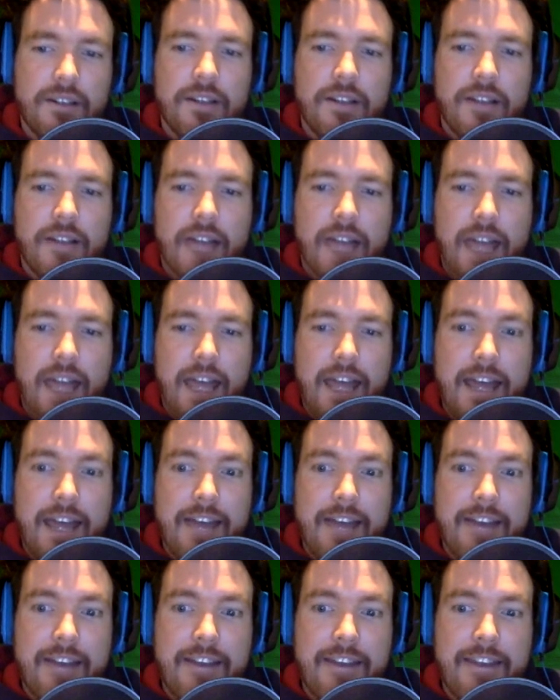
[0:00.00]

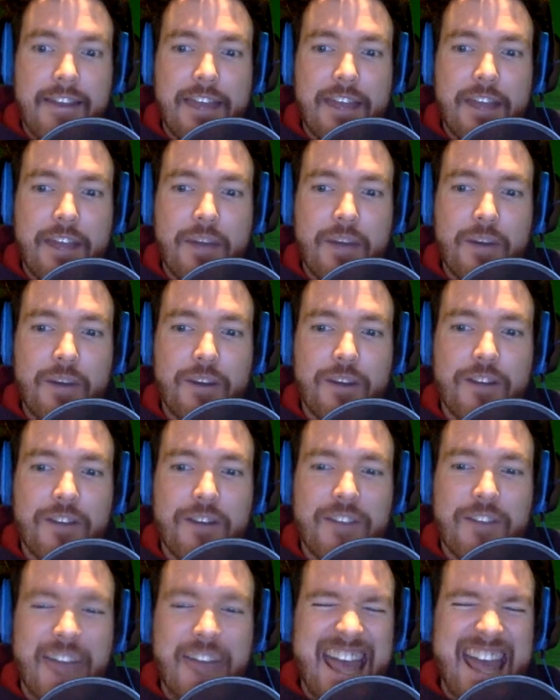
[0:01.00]
And they love
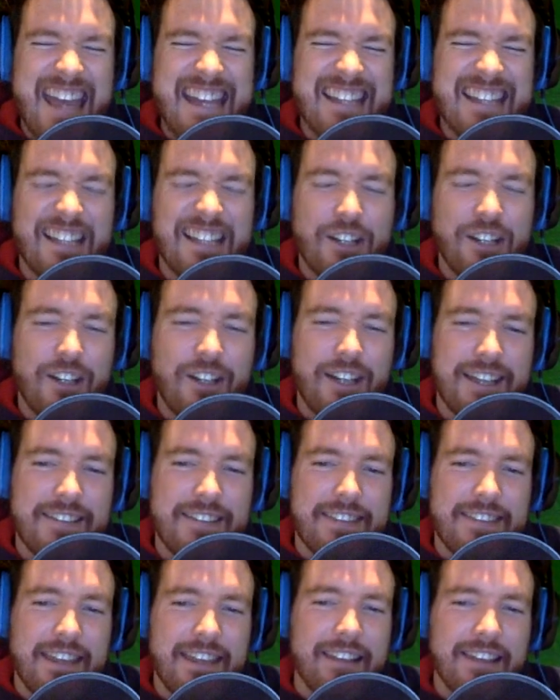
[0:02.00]
any little hint.
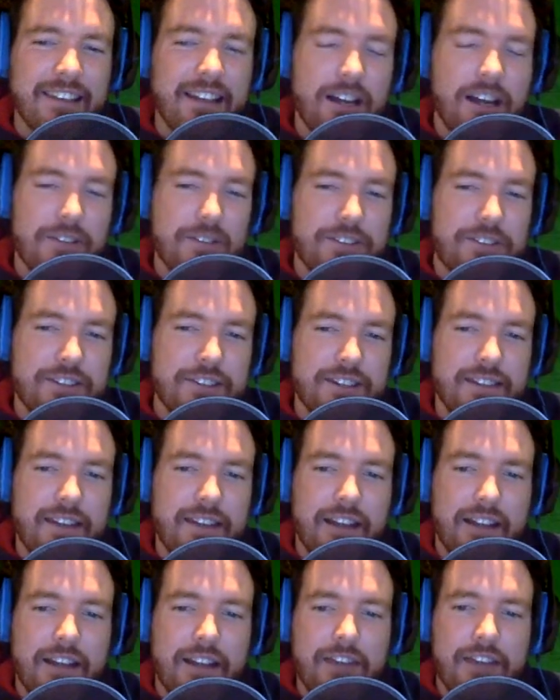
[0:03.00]
They loved seeing
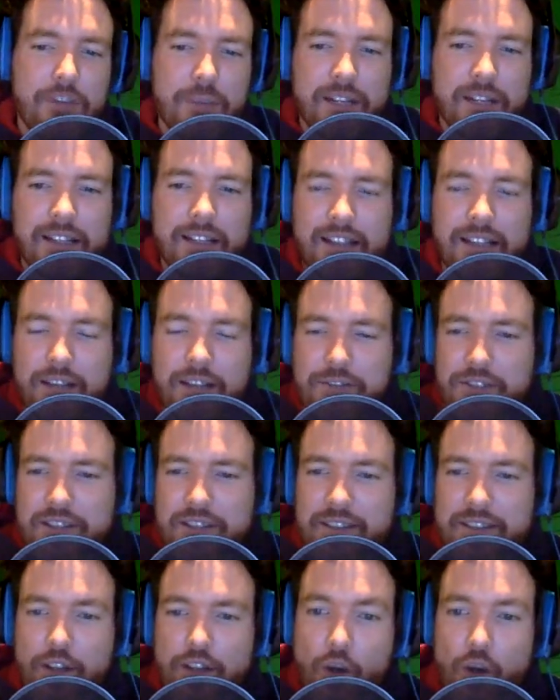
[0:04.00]
that. Everybody loved seeing the
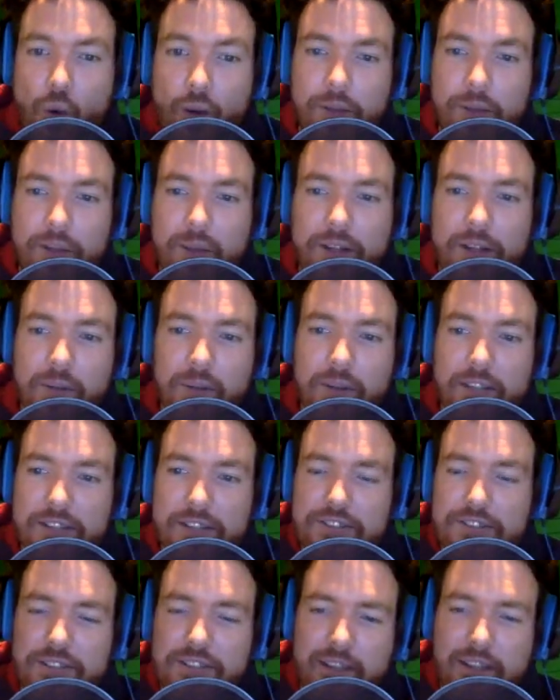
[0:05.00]
coin when it released
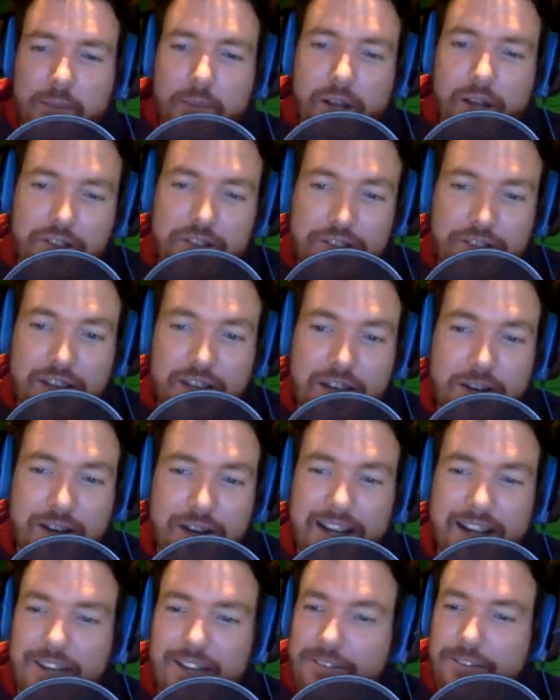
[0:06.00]
like months ago, and
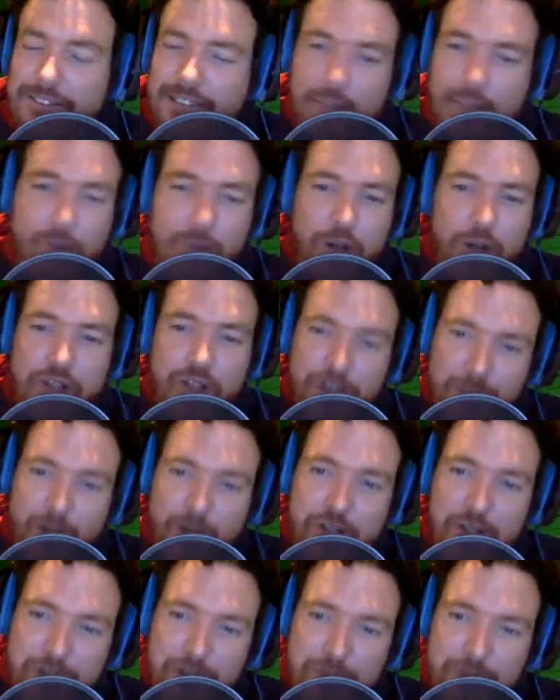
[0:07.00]
everyone's like, merchant,
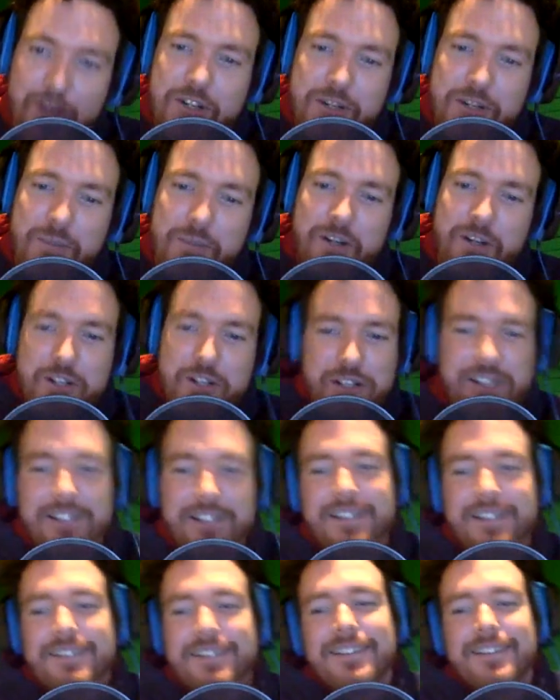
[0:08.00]
merchant, merchant, merchant.
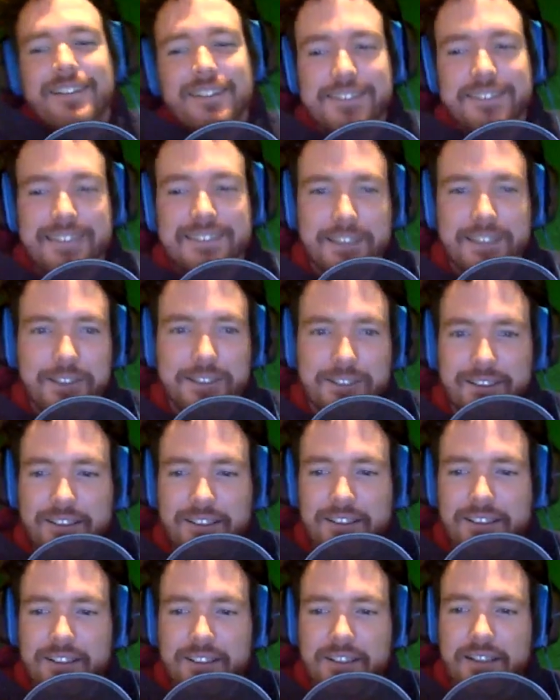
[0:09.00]
So,
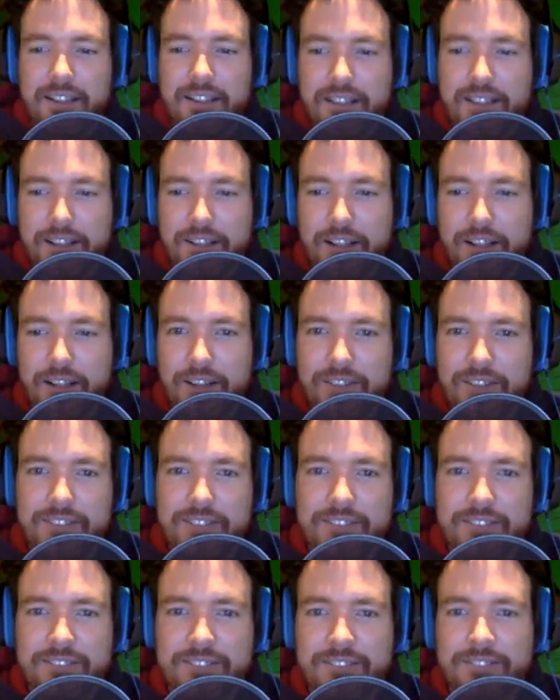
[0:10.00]
I don't know.
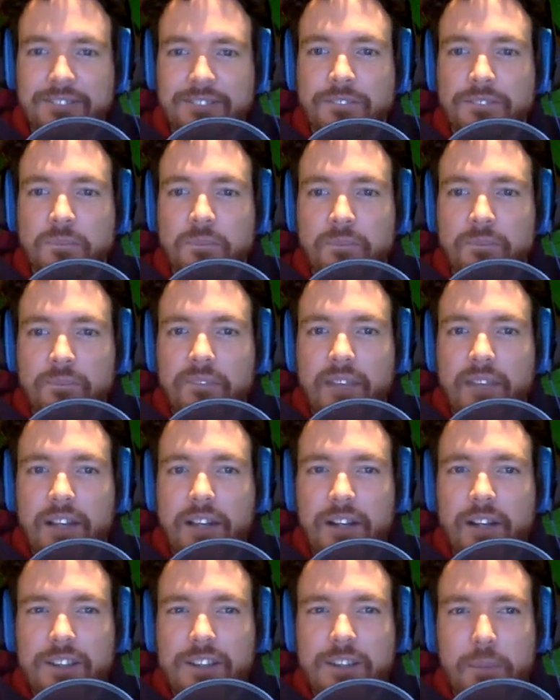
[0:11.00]
And
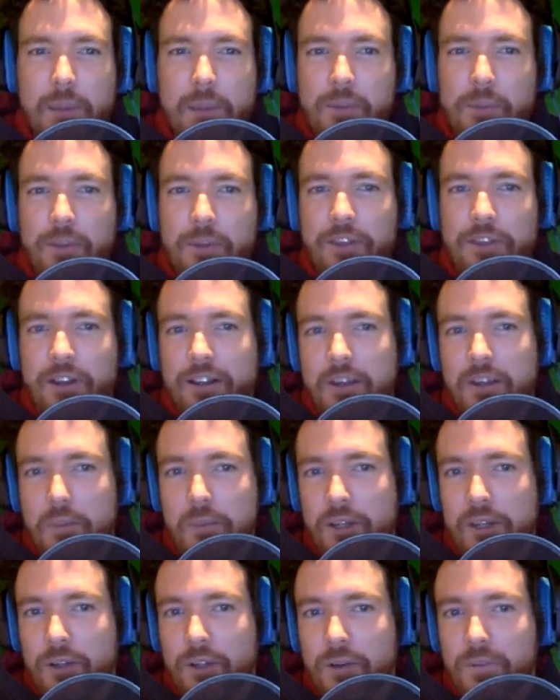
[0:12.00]
also people thought Camille,